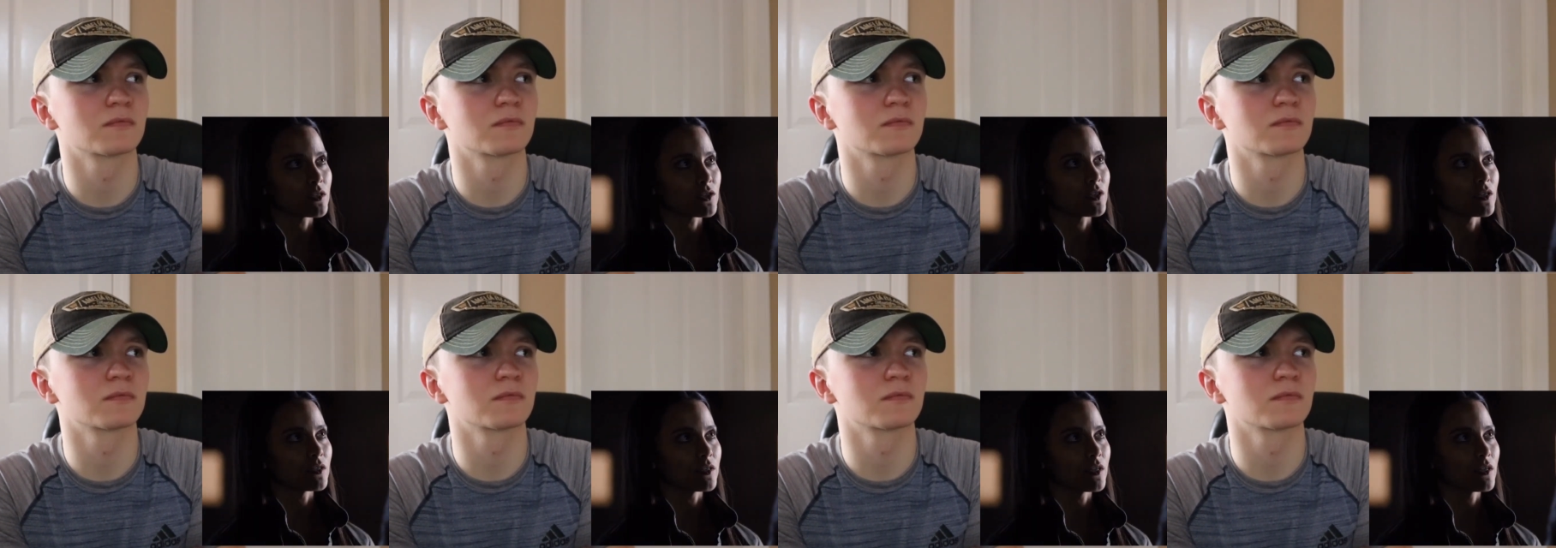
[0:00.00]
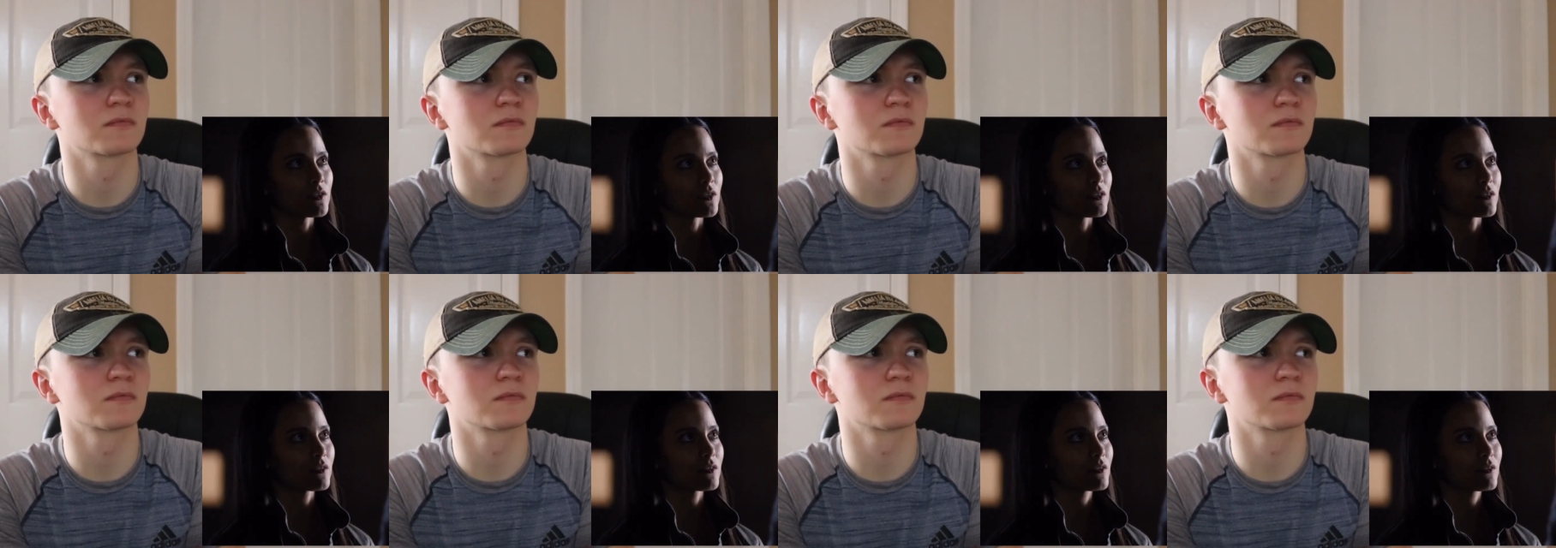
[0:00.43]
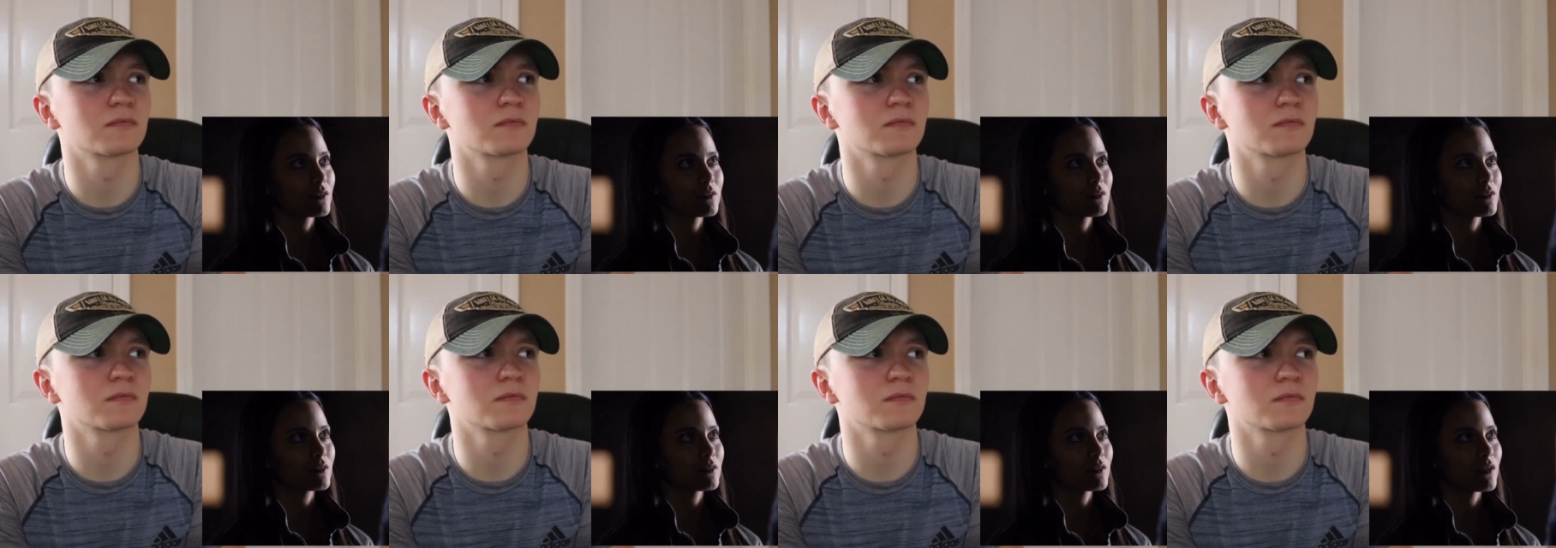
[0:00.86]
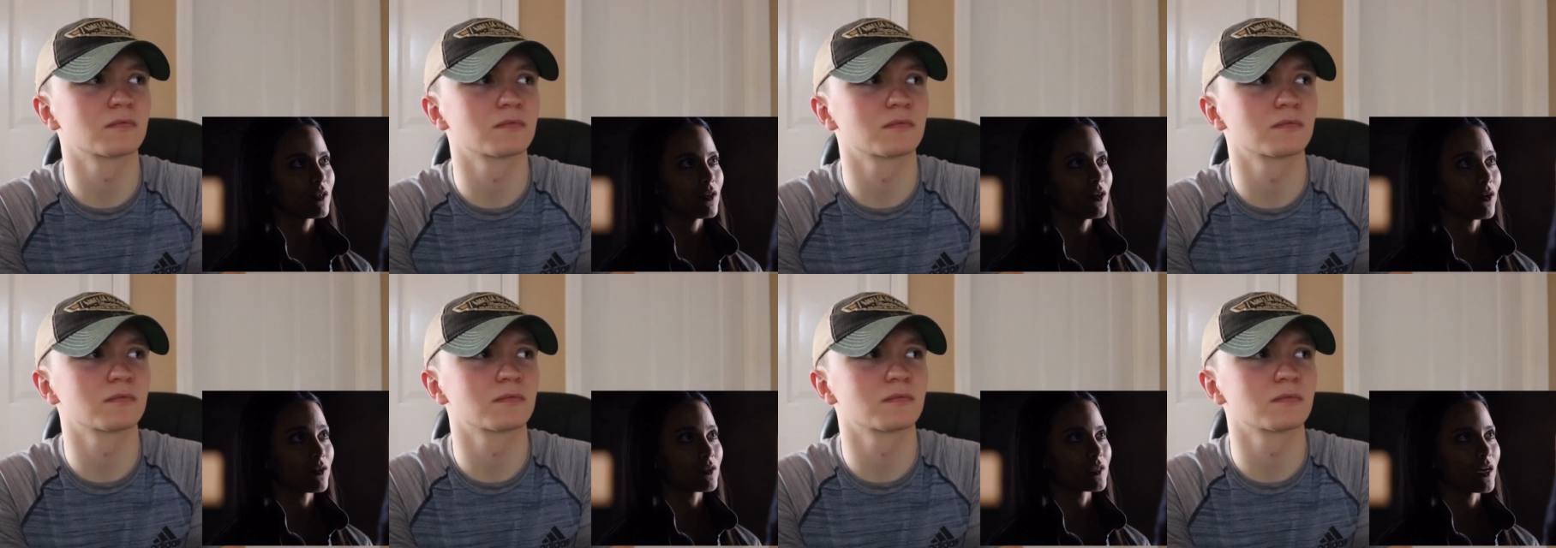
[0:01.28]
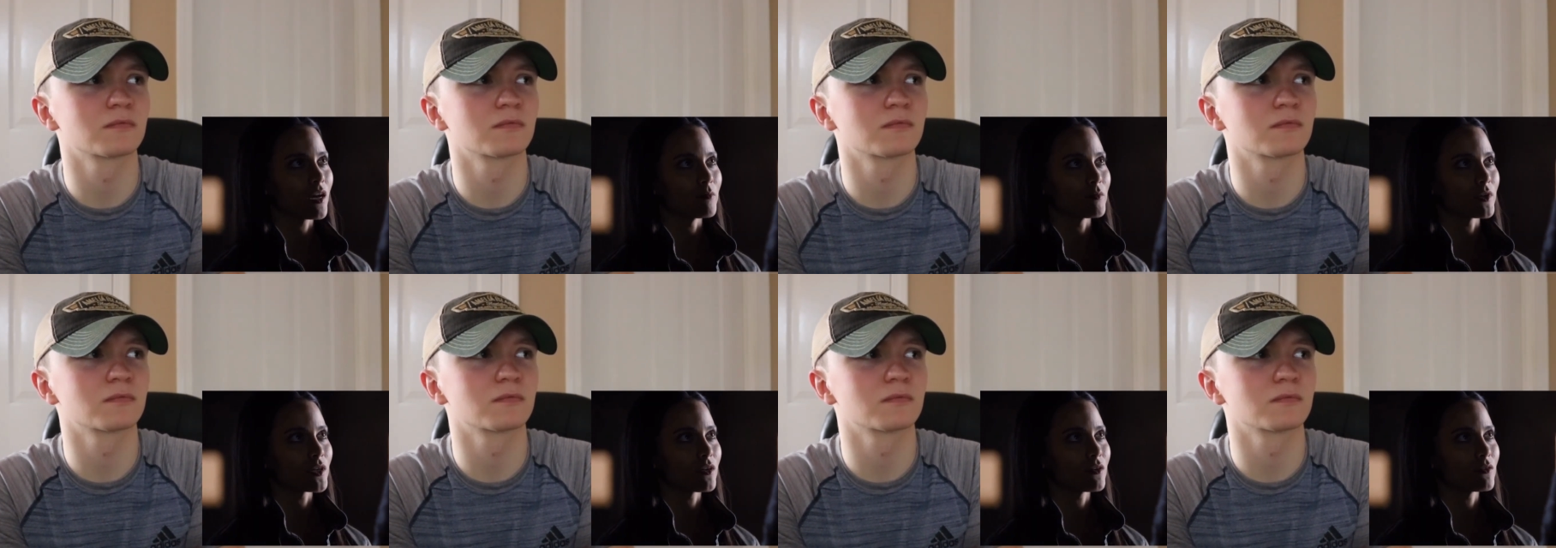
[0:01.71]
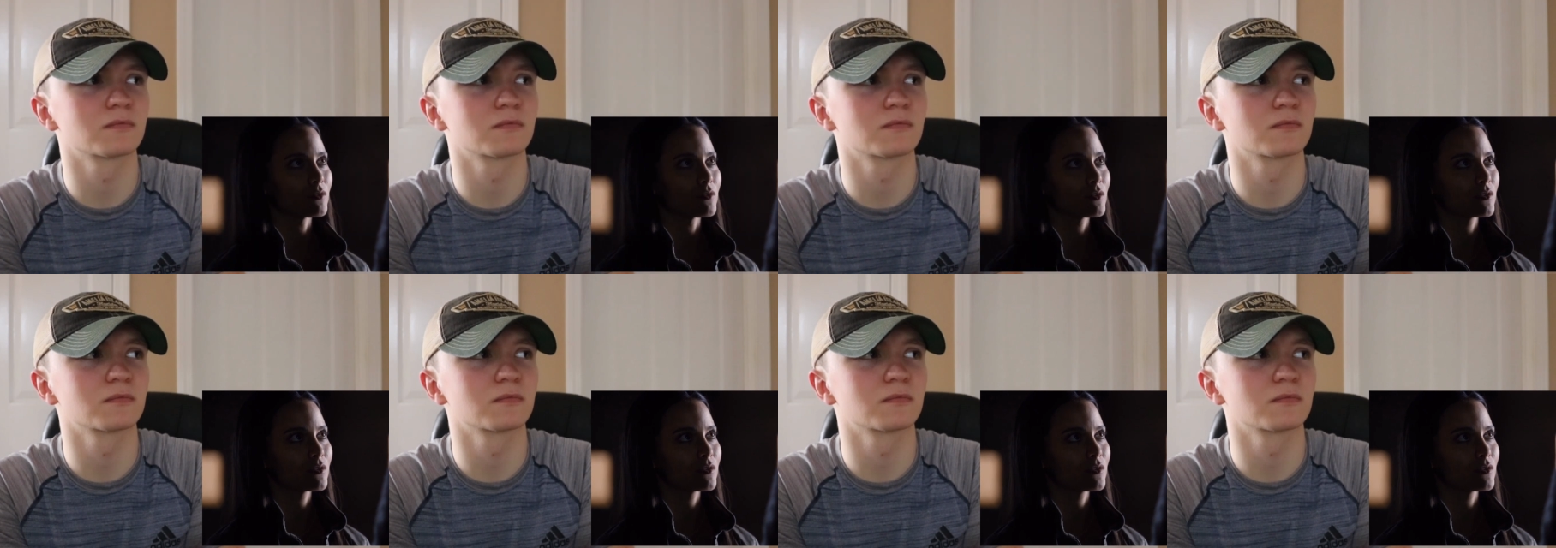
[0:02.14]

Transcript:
Speaker 1: a S H I E L D agent, a long time ago.